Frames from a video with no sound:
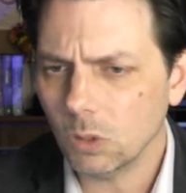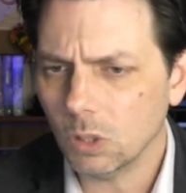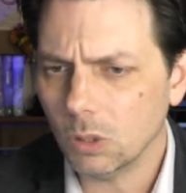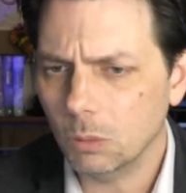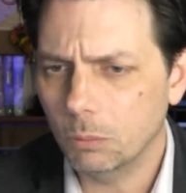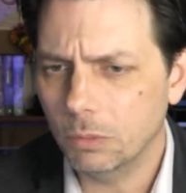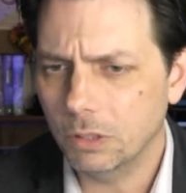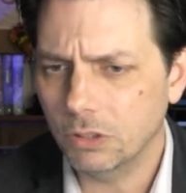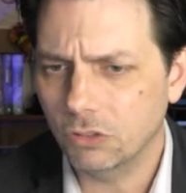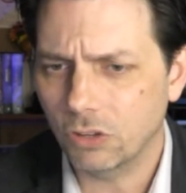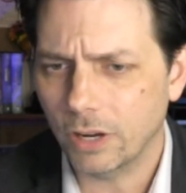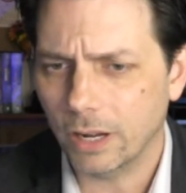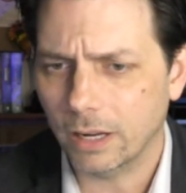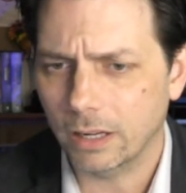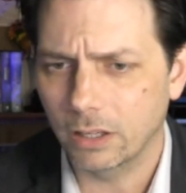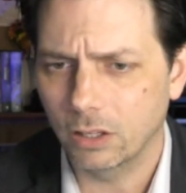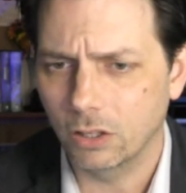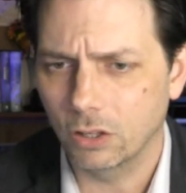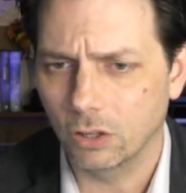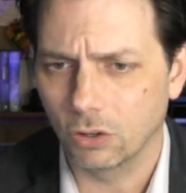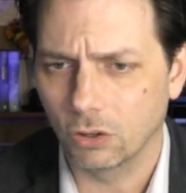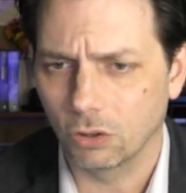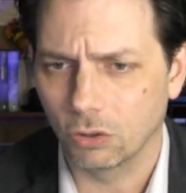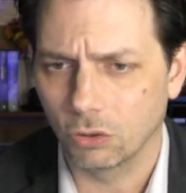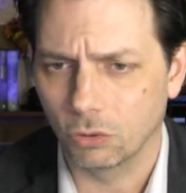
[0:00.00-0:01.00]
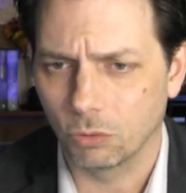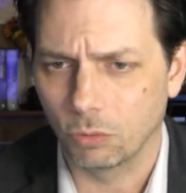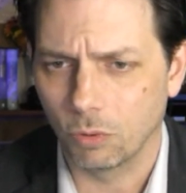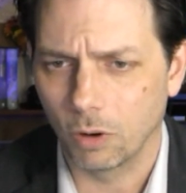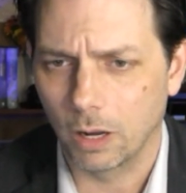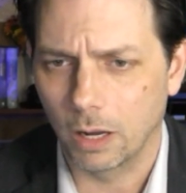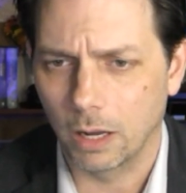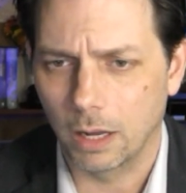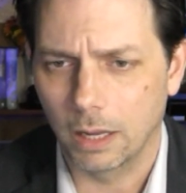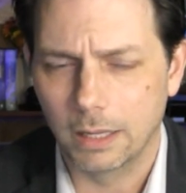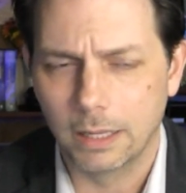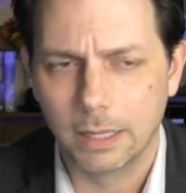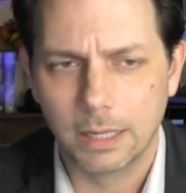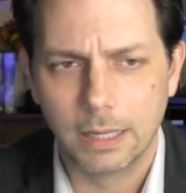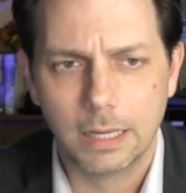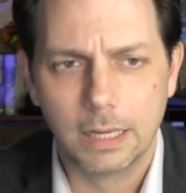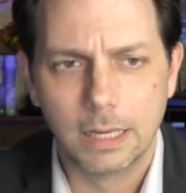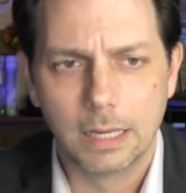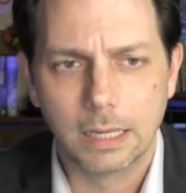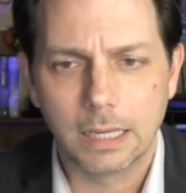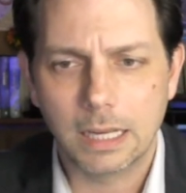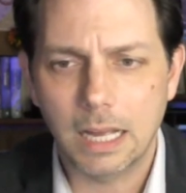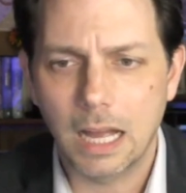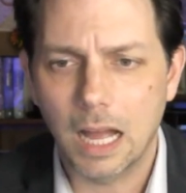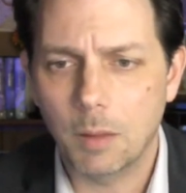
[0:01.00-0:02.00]
Let me check your
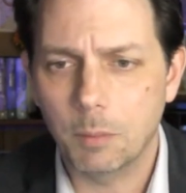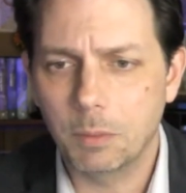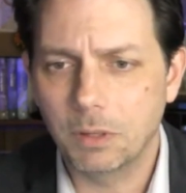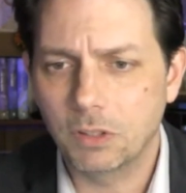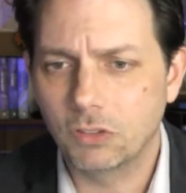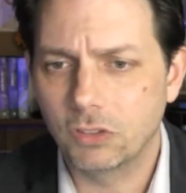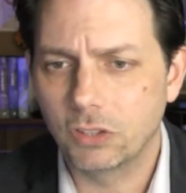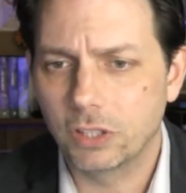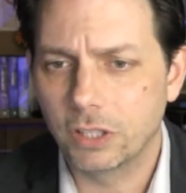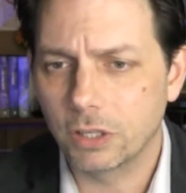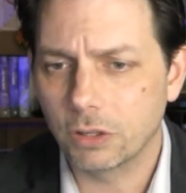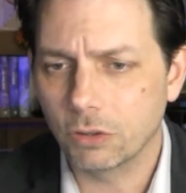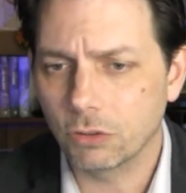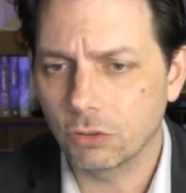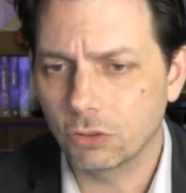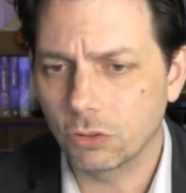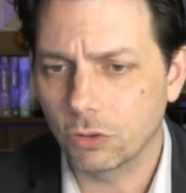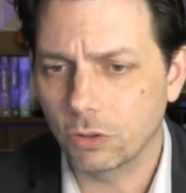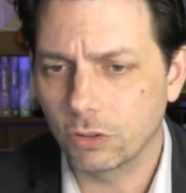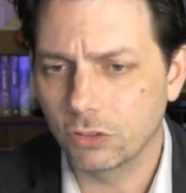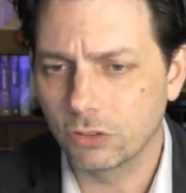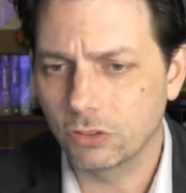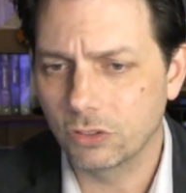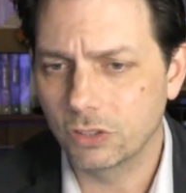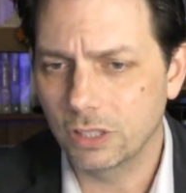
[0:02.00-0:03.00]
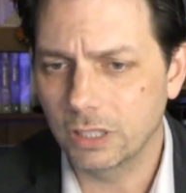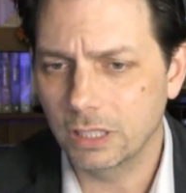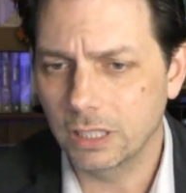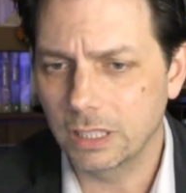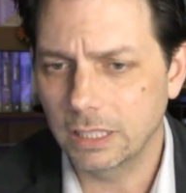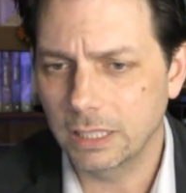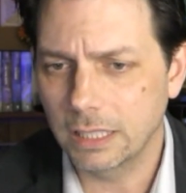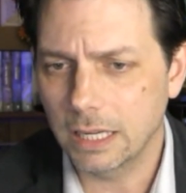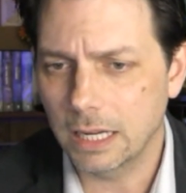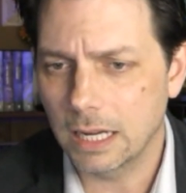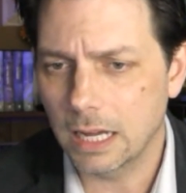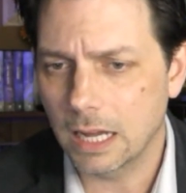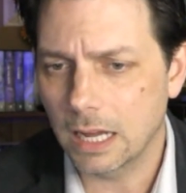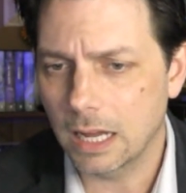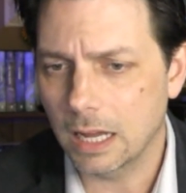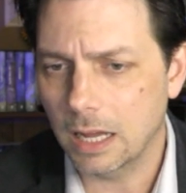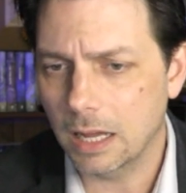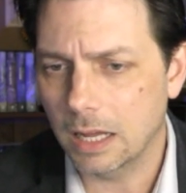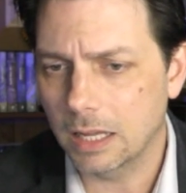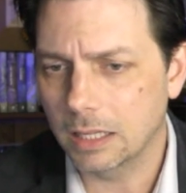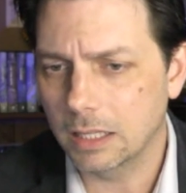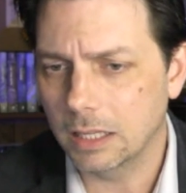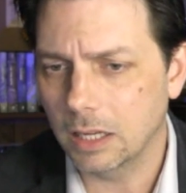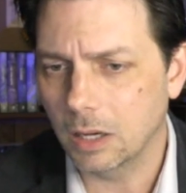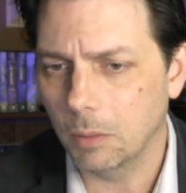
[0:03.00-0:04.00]
comments here. So I see,
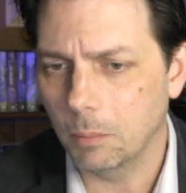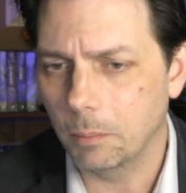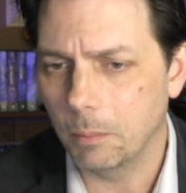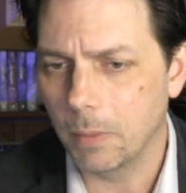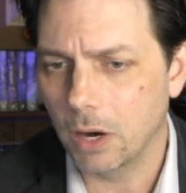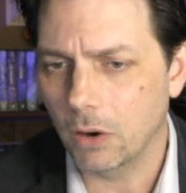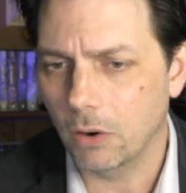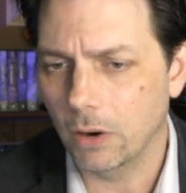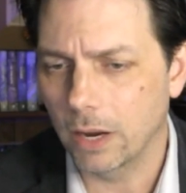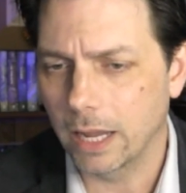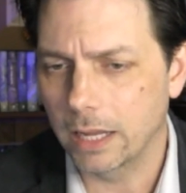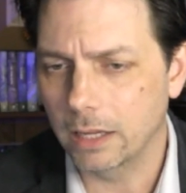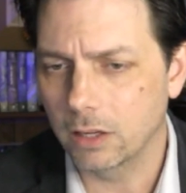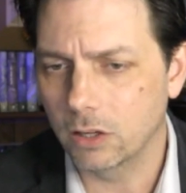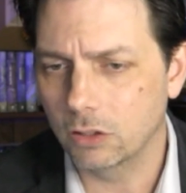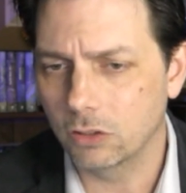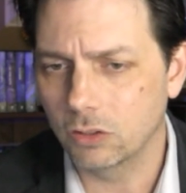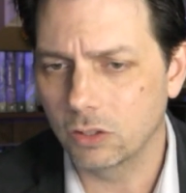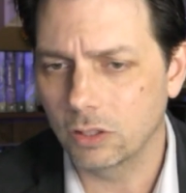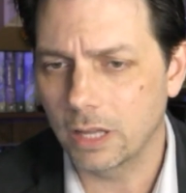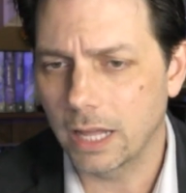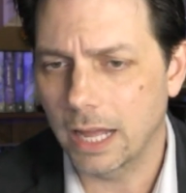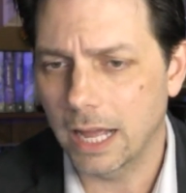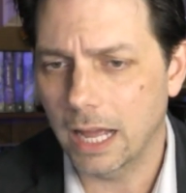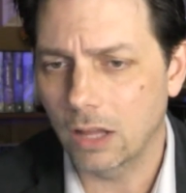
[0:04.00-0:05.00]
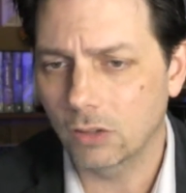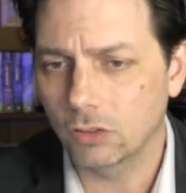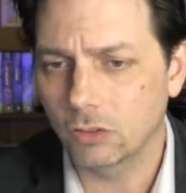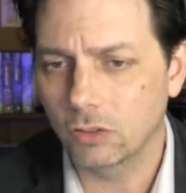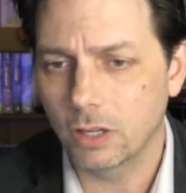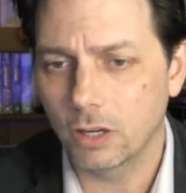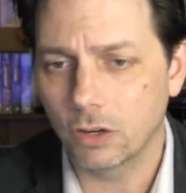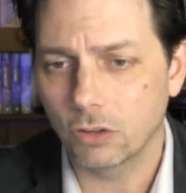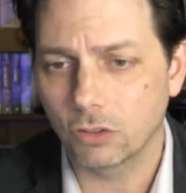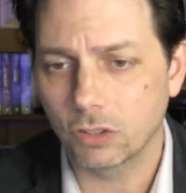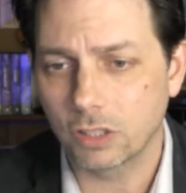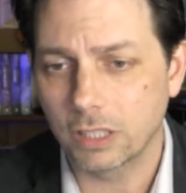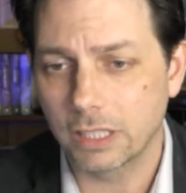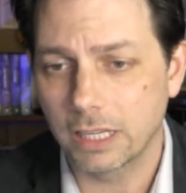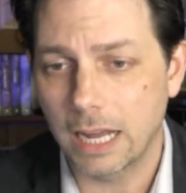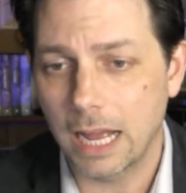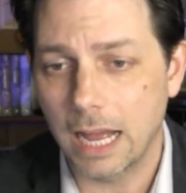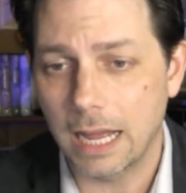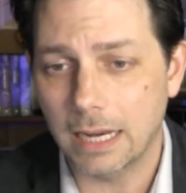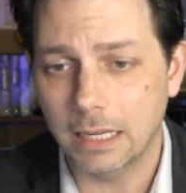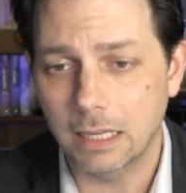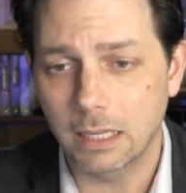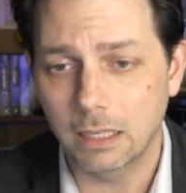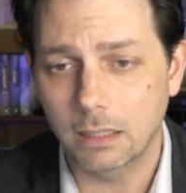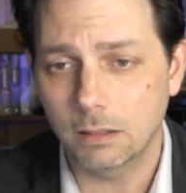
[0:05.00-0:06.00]
Mary Haygood's in the house. There's
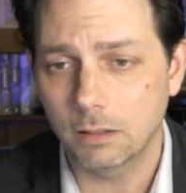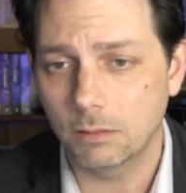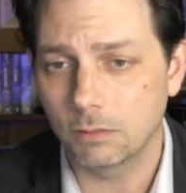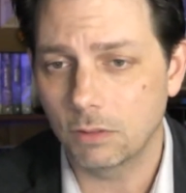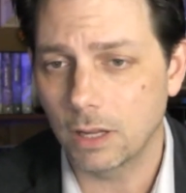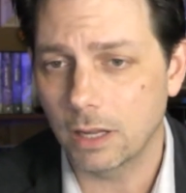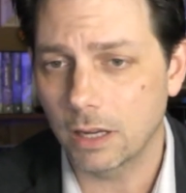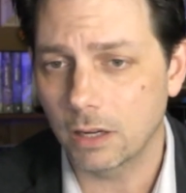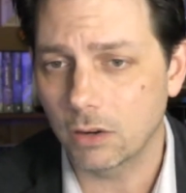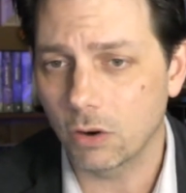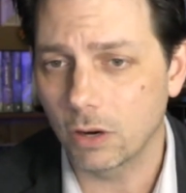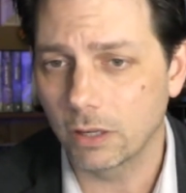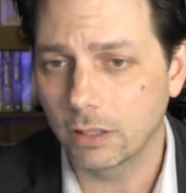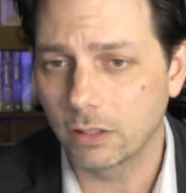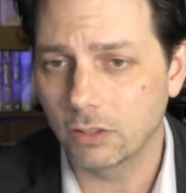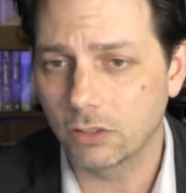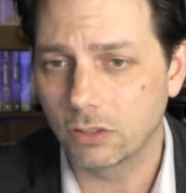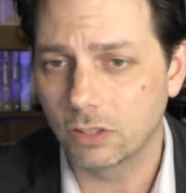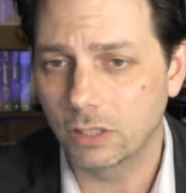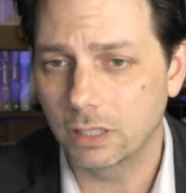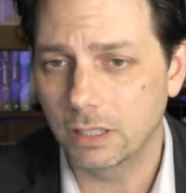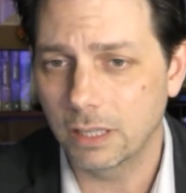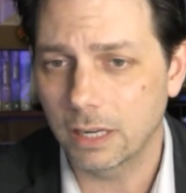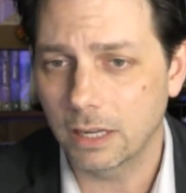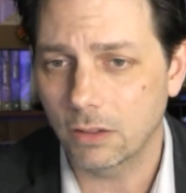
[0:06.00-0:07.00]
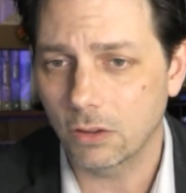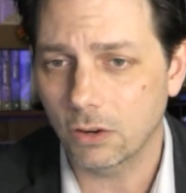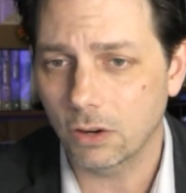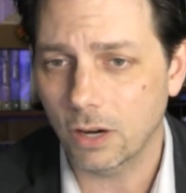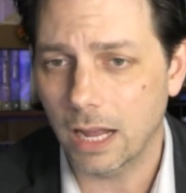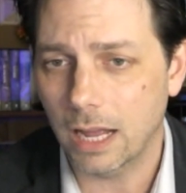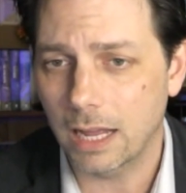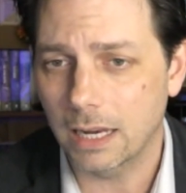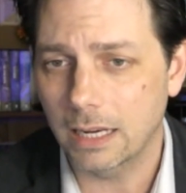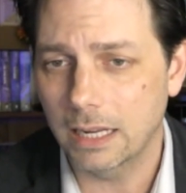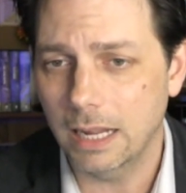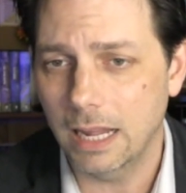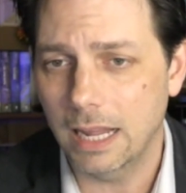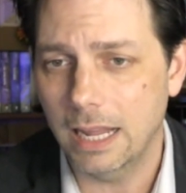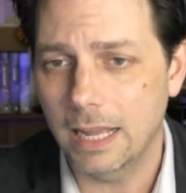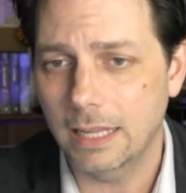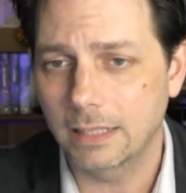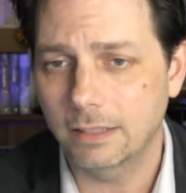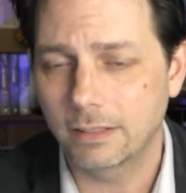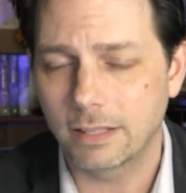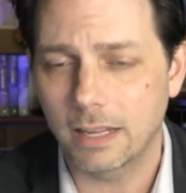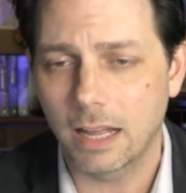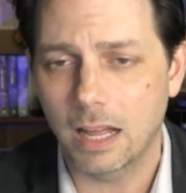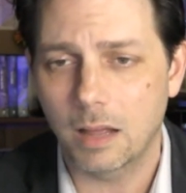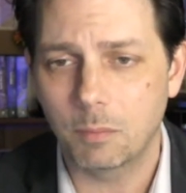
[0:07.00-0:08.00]
Connie. Great to see you down there, Connie.
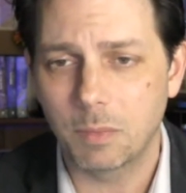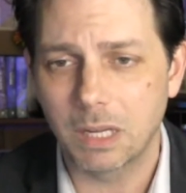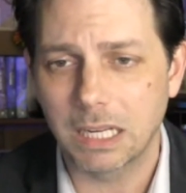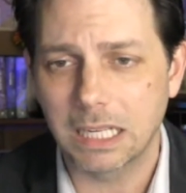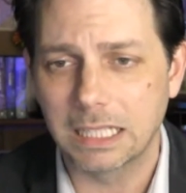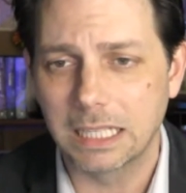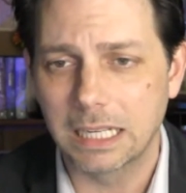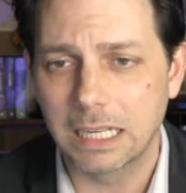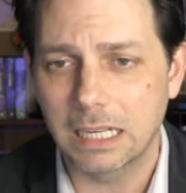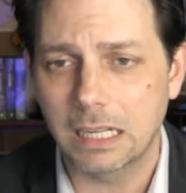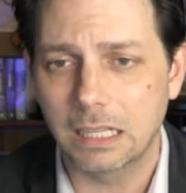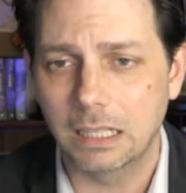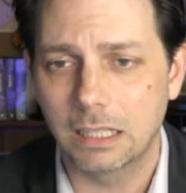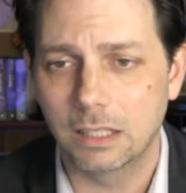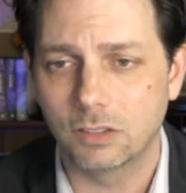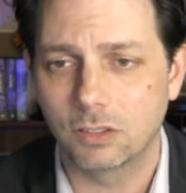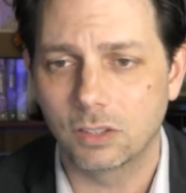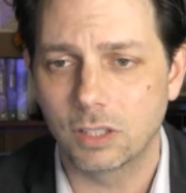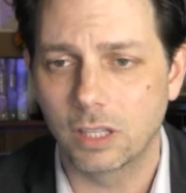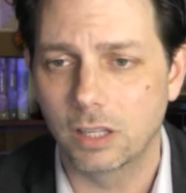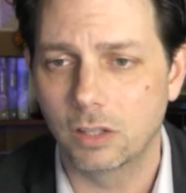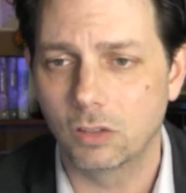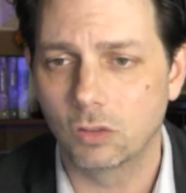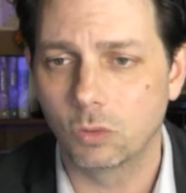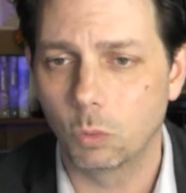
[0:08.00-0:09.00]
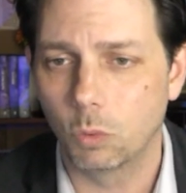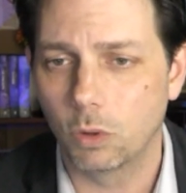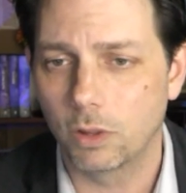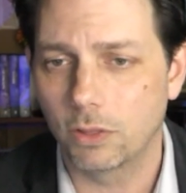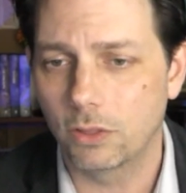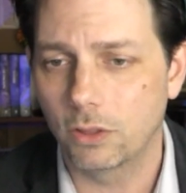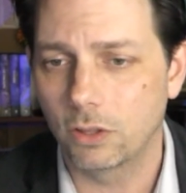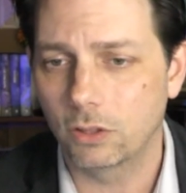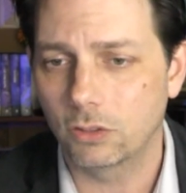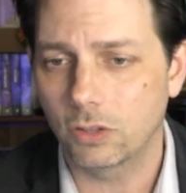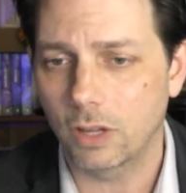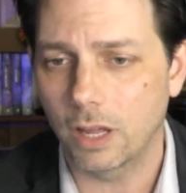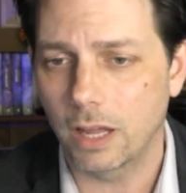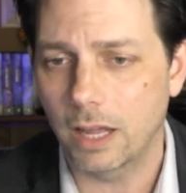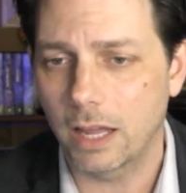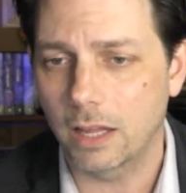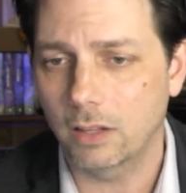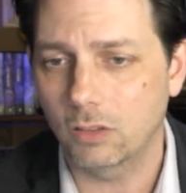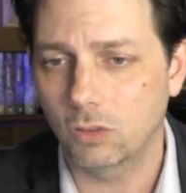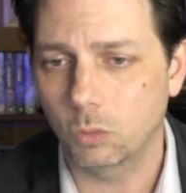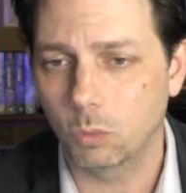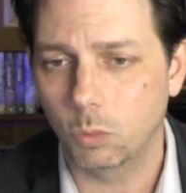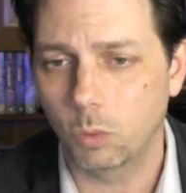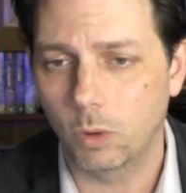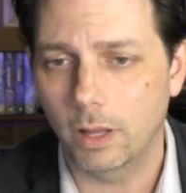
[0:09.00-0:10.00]
And Tom McNicholas is with us
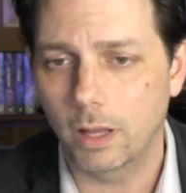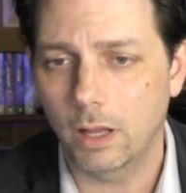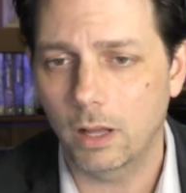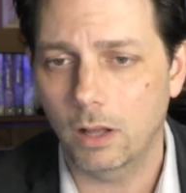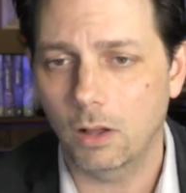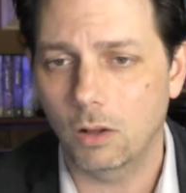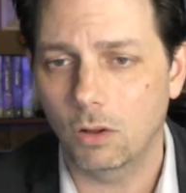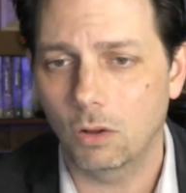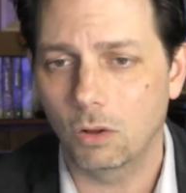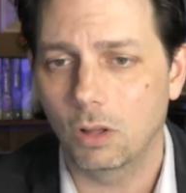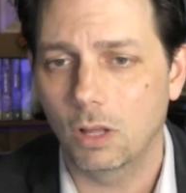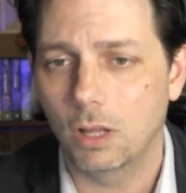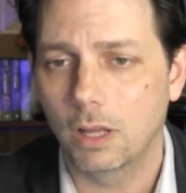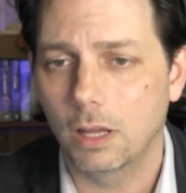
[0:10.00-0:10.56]
as well.